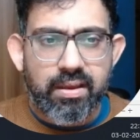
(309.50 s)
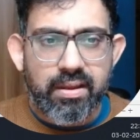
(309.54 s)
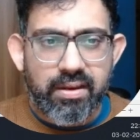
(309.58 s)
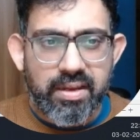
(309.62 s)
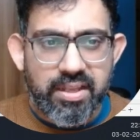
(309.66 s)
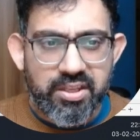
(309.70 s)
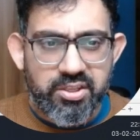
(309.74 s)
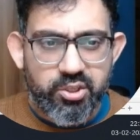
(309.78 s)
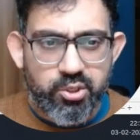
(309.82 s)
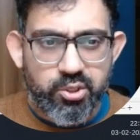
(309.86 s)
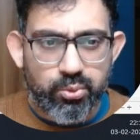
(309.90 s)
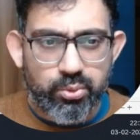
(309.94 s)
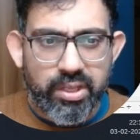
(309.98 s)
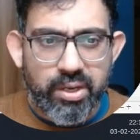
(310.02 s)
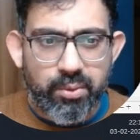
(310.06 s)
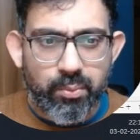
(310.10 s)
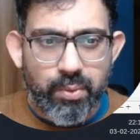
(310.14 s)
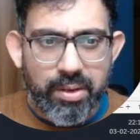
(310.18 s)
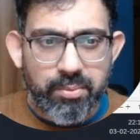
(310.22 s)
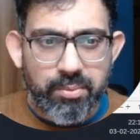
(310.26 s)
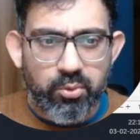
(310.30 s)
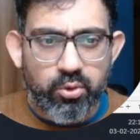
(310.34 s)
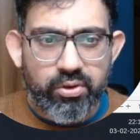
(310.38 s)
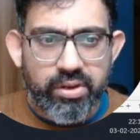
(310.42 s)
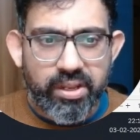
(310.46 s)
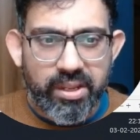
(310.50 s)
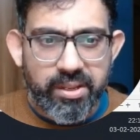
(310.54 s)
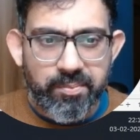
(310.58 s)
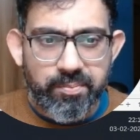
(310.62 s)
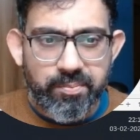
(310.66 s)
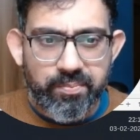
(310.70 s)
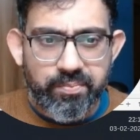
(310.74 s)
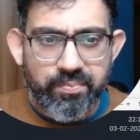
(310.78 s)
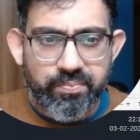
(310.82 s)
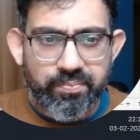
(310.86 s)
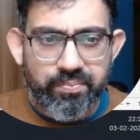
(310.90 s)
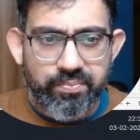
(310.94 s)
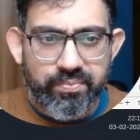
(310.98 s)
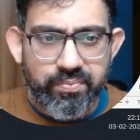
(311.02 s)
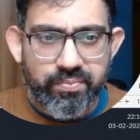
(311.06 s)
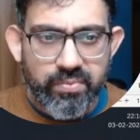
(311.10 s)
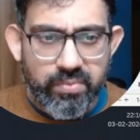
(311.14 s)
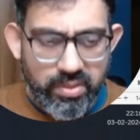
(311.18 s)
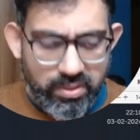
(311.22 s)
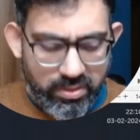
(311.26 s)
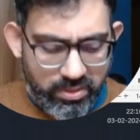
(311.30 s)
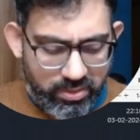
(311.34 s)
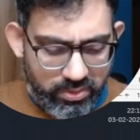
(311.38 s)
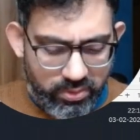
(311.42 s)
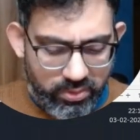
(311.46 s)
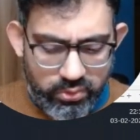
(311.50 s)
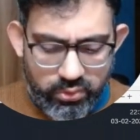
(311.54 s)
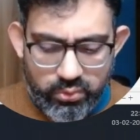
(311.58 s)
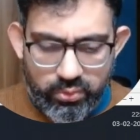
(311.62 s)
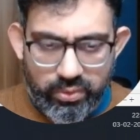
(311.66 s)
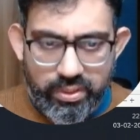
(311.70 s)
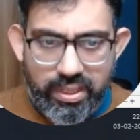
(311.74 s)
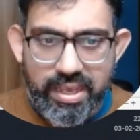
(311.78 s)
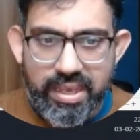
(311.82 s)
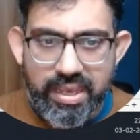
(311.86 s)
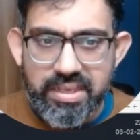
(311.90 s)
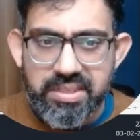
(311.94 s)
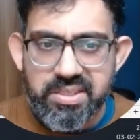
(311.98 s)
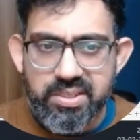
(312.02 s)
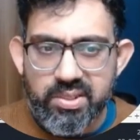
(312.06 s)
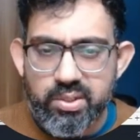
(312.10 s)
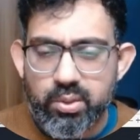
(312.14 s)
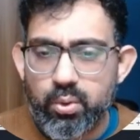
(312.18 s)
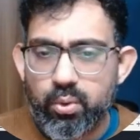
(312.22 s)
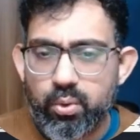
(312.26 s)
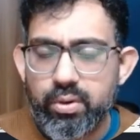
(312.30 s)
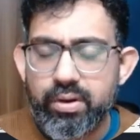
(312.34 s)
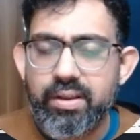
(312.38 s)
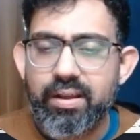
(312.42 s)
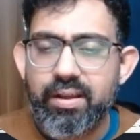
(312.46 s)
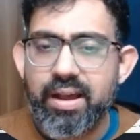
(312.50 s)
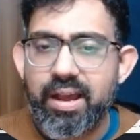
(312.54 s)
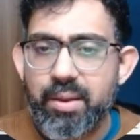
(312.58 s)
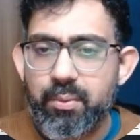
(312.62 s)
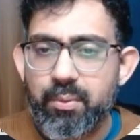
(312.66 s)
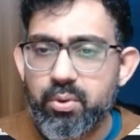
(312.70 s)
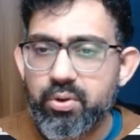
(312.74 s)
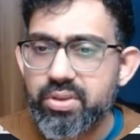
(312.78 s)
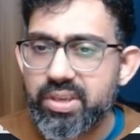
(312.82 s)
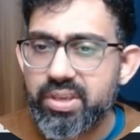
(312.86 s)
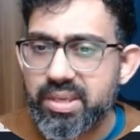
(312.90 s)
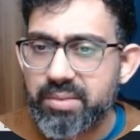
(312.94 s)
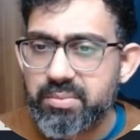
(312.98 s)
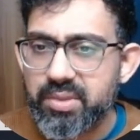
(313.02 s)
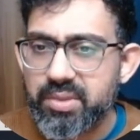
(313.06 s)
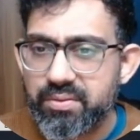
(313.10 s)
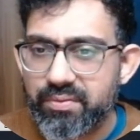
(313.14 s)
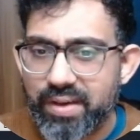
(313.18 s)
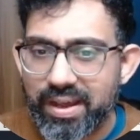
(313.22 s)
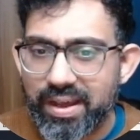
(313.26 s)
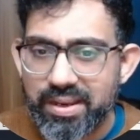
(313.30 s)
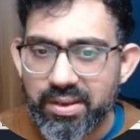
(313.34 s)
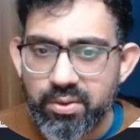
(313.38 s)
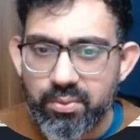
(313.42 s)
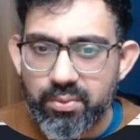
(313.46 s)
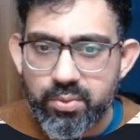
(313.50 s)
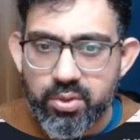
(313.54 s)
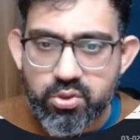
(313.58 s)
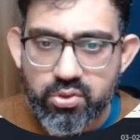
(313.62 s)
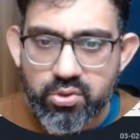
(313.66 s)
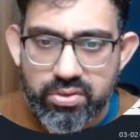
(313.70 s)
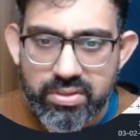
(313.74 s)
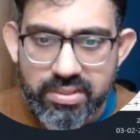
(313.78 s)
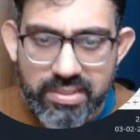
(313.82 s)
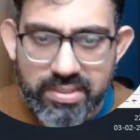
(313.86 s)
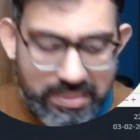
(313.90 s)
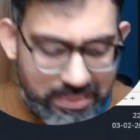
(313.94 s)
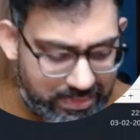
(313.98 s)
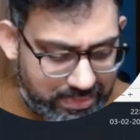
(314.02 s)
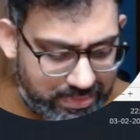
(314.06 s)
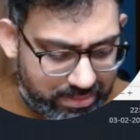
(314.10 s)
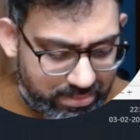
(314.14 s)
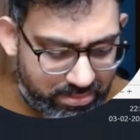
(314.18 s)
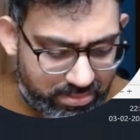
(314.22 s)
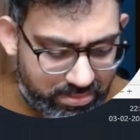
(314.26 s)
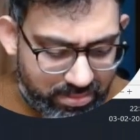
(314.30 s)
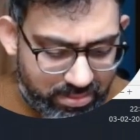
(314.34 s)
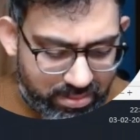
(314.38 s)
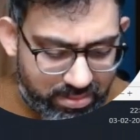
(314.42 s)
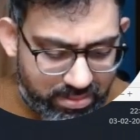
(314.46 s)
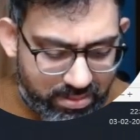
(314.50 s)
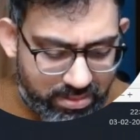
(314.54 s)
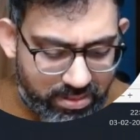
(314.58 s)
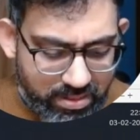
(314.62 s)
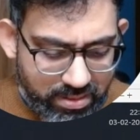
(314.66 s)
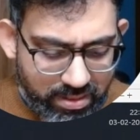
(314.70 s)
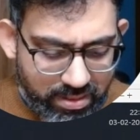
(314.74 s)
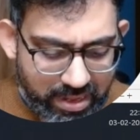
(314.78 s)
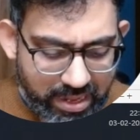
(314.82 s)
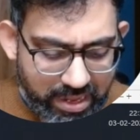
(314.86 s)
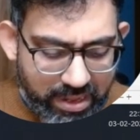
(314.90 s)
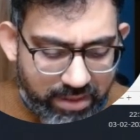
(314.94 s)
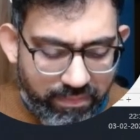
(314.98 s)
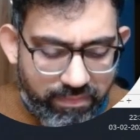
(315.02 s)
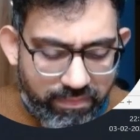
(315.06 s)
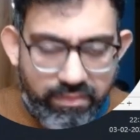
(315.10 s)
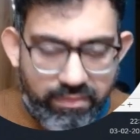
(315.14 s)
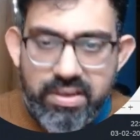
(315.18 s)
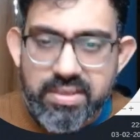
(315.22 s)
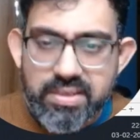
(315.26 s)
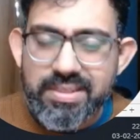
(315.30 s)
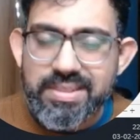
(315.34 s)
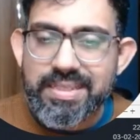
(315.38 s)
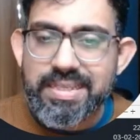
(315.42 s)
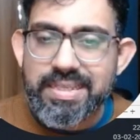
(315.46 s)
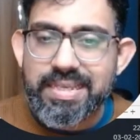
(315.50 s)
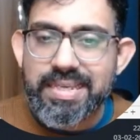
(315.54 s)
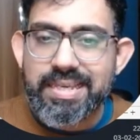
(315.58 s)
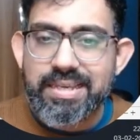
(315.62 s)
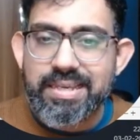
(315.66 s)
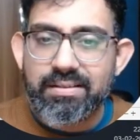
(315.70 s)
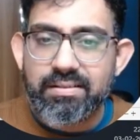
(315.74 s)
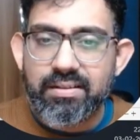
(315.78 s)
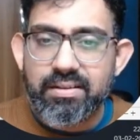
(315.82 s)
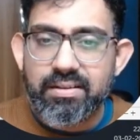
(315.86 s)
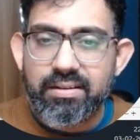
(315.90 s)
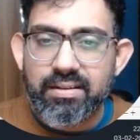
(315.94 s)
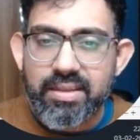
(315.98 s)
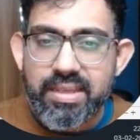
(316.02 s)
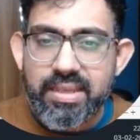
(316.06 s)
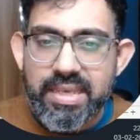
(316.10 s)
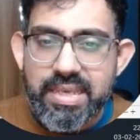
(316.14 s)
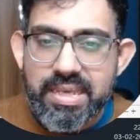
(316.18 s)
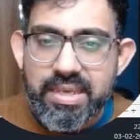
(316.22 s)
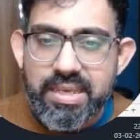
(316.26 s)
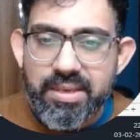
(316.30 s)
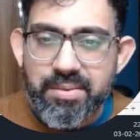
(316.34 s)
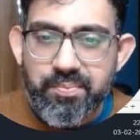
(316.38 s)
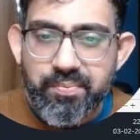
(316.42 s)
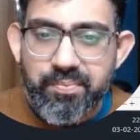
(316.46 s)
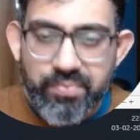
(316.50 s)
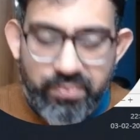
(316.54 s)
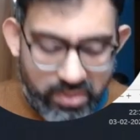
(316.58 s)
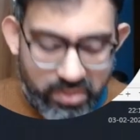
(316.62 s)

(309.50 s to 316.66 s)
Let's do that one more time. So in the hex code, I want to keep the value which is FCEDF0.